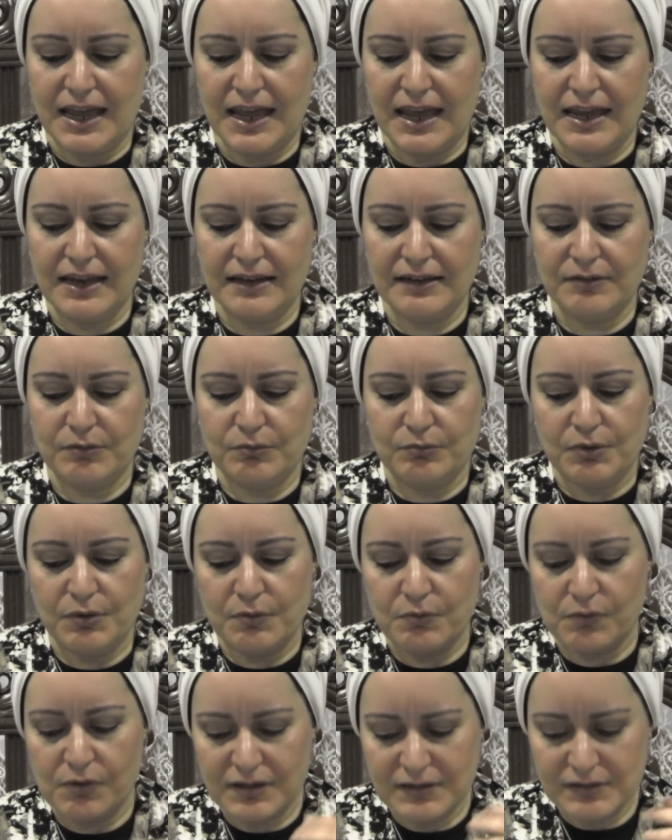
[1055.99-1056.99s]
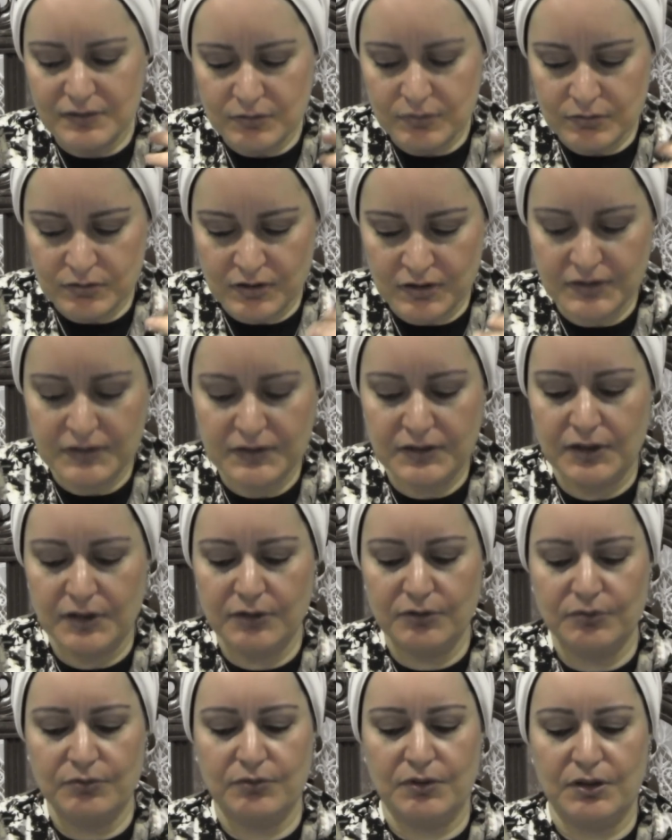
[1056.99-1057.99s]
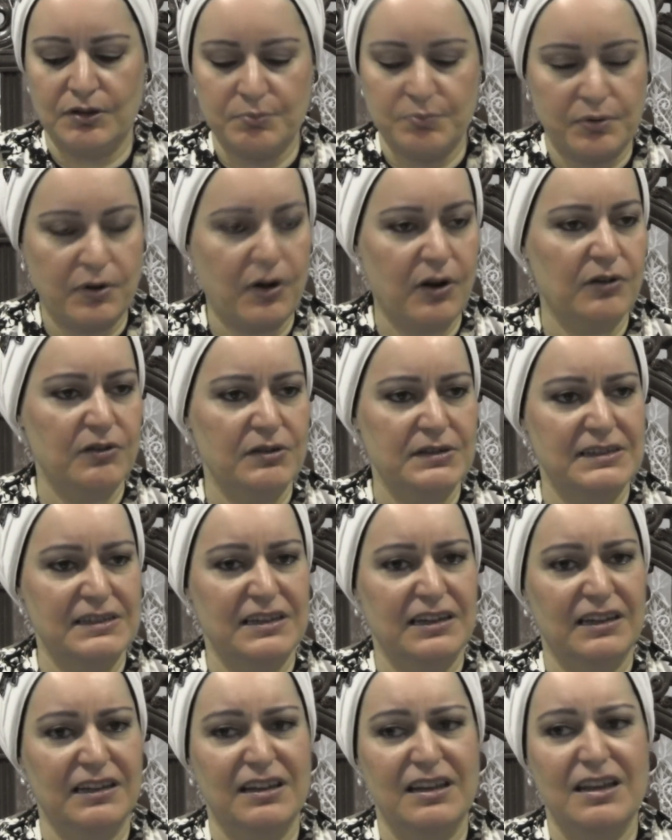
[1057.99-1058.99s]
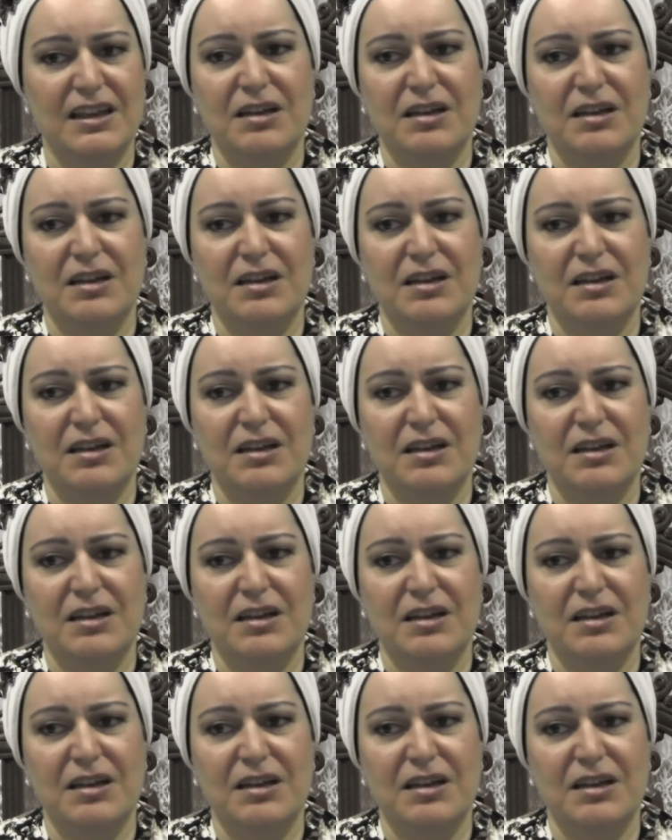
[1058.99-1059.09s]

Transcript: and we want to continue and progressing.